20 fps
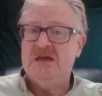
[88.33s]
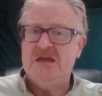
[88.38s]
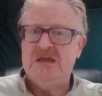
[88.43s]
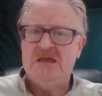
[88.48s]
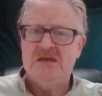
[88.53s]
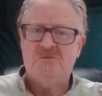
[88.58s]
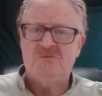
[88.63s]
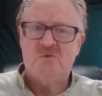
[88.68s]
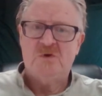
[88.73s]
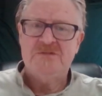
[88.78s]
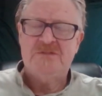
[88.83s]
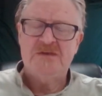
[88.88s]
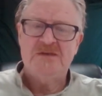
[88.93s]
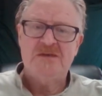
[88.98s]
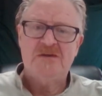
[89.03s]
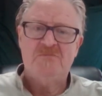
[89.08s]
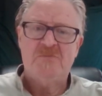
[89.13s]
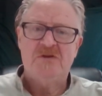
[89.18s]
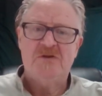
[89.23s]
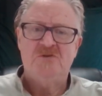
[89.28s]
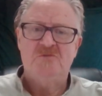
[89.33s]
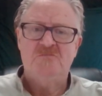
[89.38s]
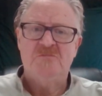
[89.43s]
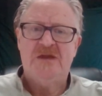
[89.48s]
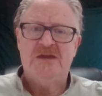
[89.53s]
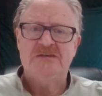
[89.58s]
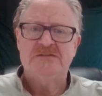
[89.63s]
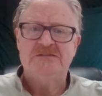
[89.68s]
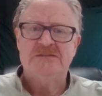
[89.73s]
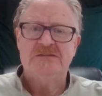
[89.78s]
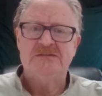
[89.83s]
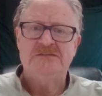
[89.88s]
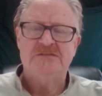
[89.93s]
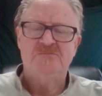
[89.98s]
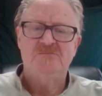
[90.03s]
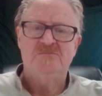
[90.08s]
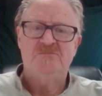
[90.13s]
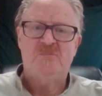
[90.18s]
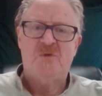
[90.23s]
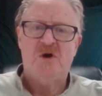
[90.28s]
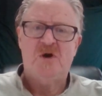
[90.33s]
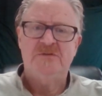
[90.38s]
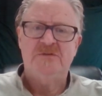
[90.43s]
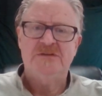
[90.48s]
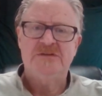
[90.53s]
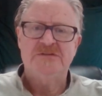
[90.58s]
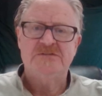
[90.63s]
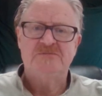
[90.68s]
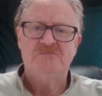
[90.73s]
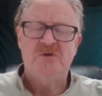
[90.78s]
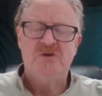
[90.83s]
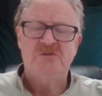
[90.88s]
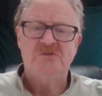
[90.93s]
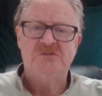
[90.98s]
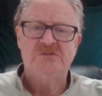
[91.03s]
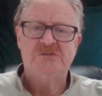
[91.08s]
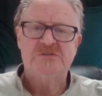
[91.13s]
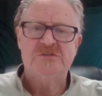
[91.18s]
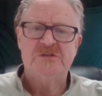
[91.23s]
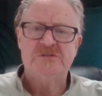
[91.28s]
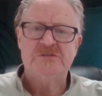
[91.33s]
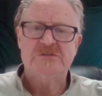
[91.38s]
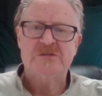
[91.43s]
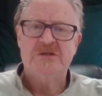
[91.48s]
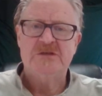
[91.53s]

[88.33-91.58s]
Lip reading: And one thing about Eumaeus, probably his most